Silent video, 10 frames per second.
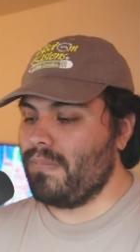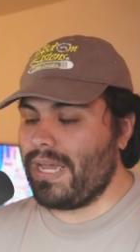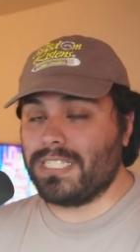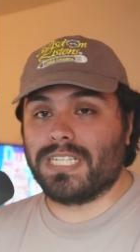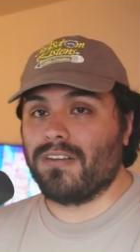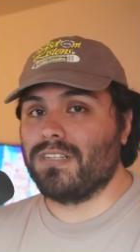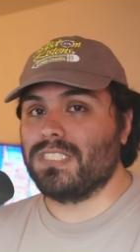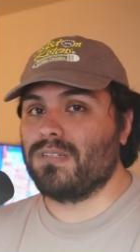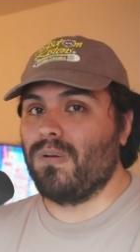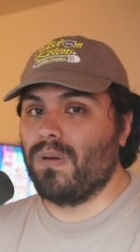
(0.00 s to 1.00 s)
Magic in our
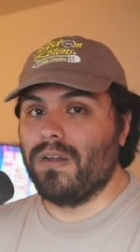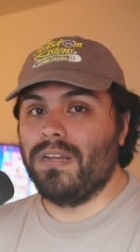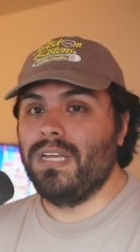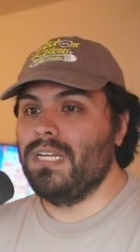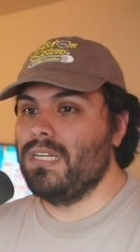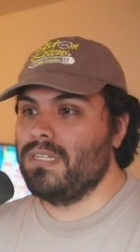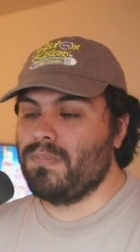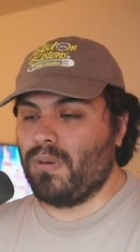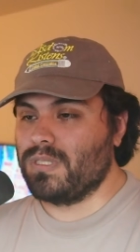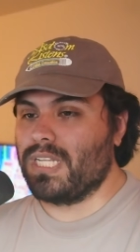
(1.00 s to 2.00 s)
Discord,
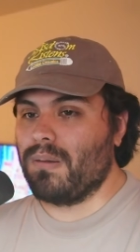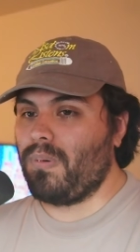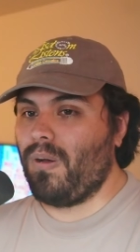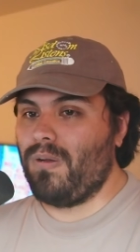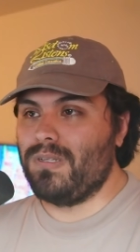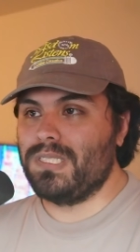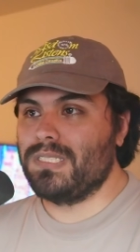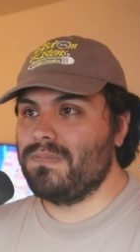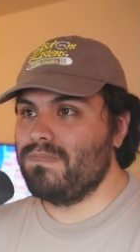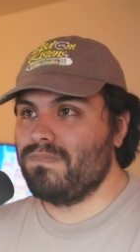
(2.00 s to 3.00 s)
post their polls,
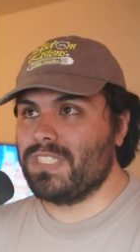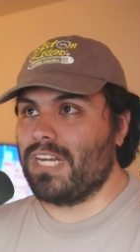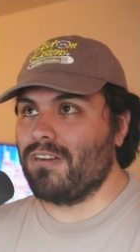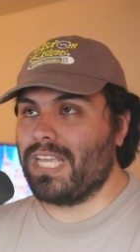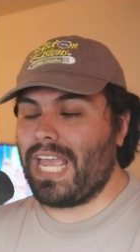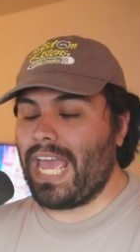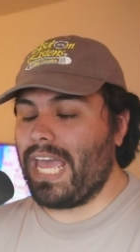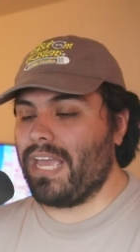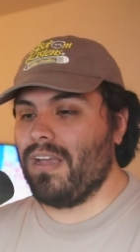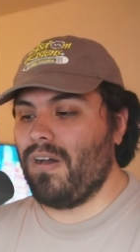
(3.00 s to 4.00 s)
generally
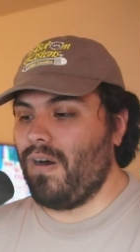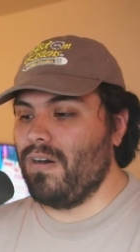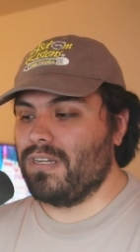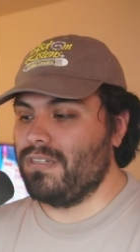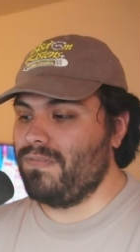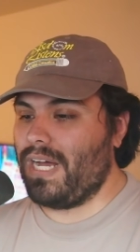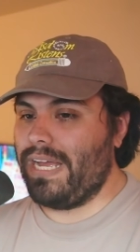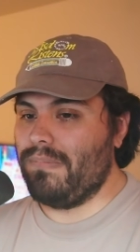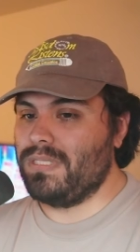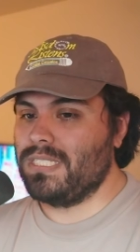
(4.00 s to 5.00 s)
hang, all good
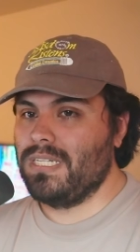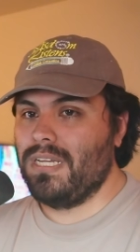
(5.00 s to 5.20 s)
vibes.